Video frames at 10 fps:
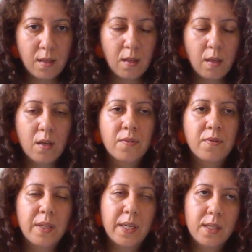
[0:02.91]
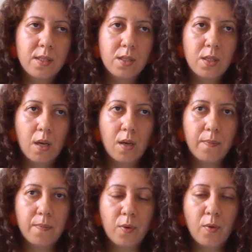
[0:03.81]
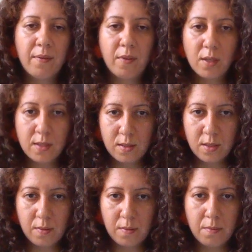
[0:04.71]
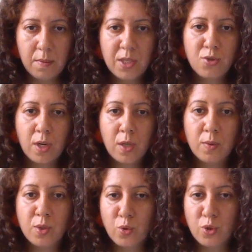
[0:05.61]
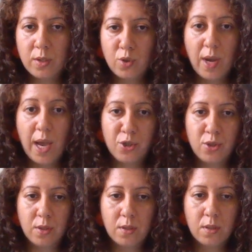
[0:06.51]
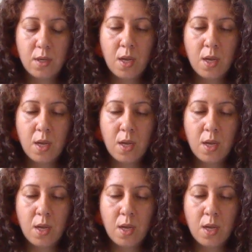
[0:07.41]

A lot of kids who have autism may struggle with social interaction.